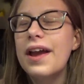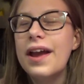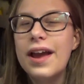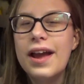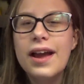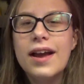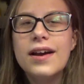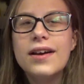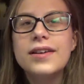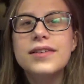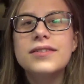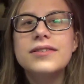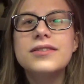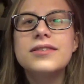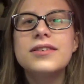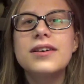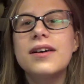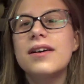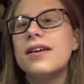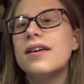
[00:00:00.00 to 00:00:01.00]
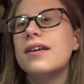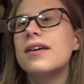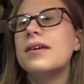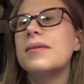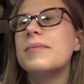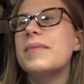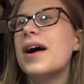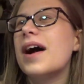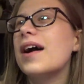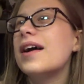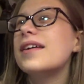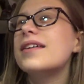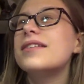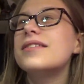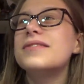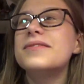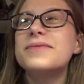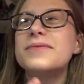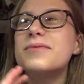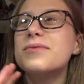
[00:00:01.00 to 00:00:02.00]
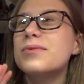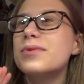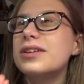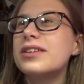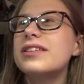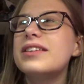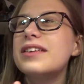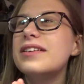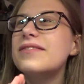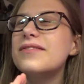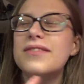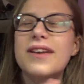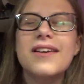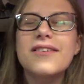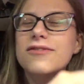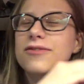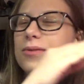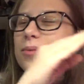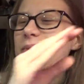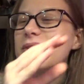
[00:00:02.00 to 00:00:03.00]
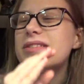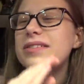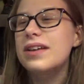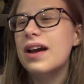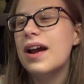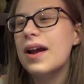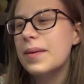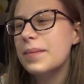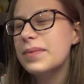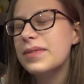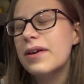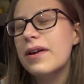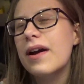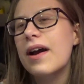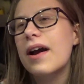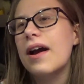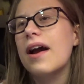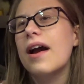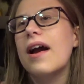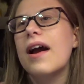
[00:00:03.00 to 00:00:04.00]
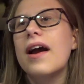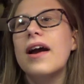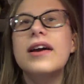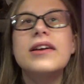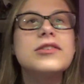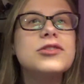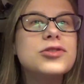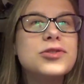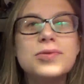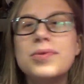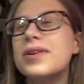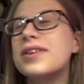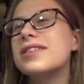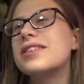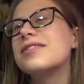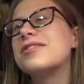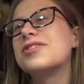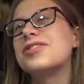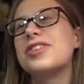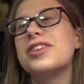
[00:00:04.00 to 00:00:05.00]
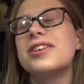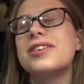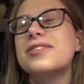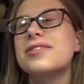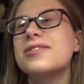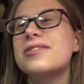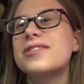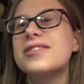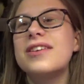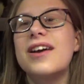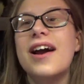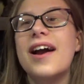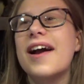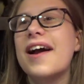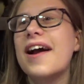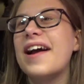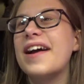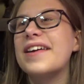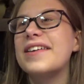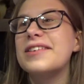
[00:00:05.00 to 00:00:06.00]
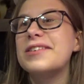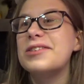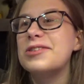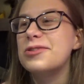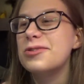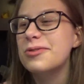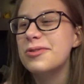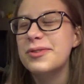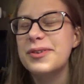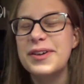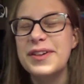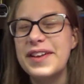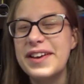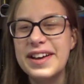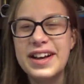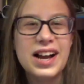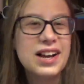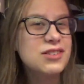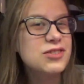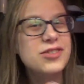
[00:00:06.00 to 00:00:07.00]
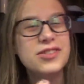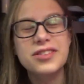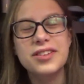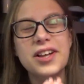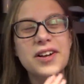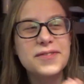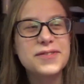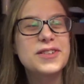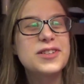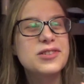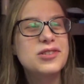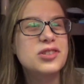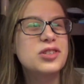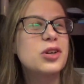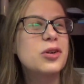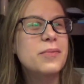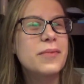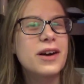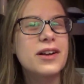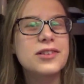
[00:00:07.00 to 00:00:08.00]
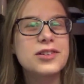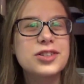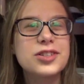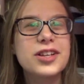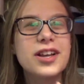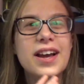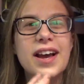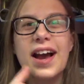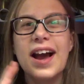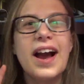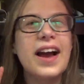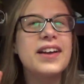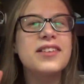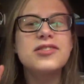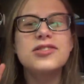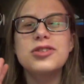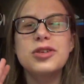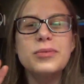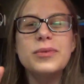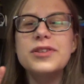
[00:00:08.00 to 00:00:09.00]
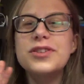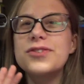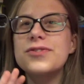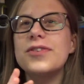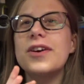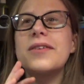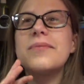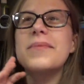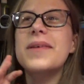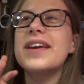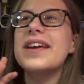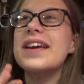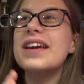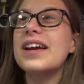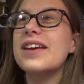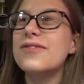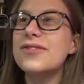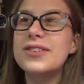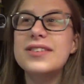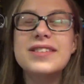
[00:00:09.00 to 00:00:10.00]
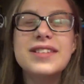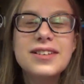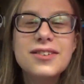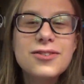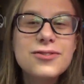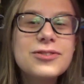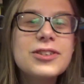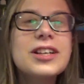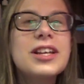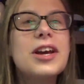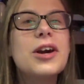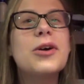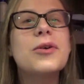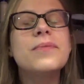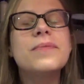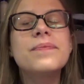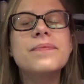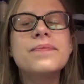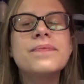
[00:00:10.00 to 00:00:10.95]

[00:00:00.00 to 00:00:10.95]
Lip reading: And I really, like, from the time that I joined these channels, I knew, like, I just loved it so much. I had so much fun making every single video.